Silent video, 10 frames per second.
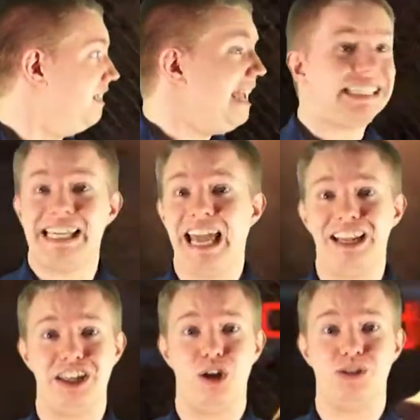He's
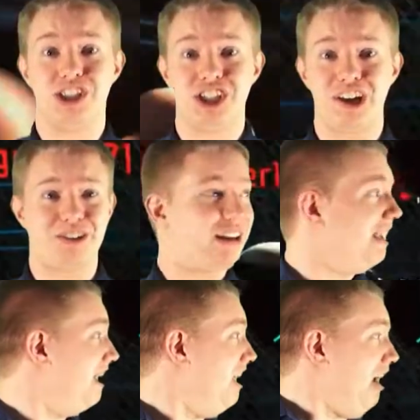killing those children!
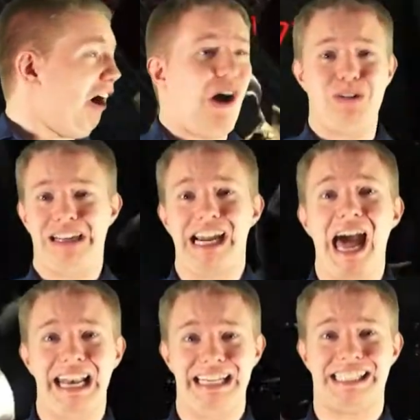Oh
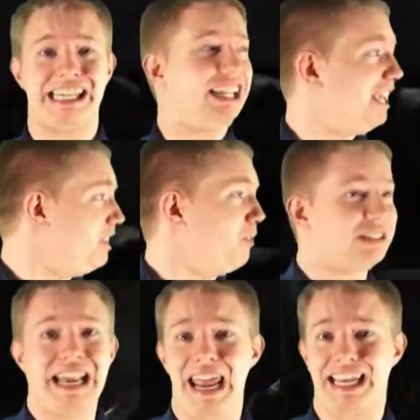God, he's killing those
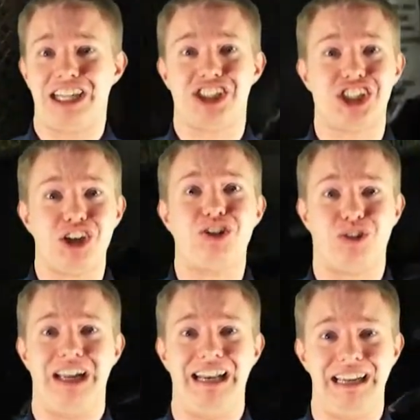naked
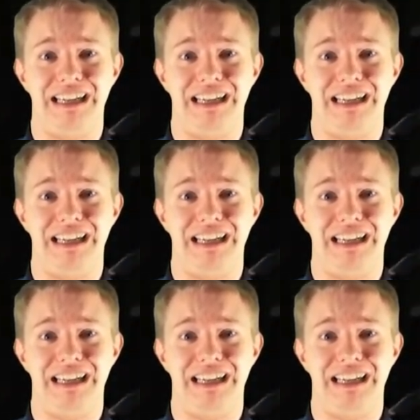children!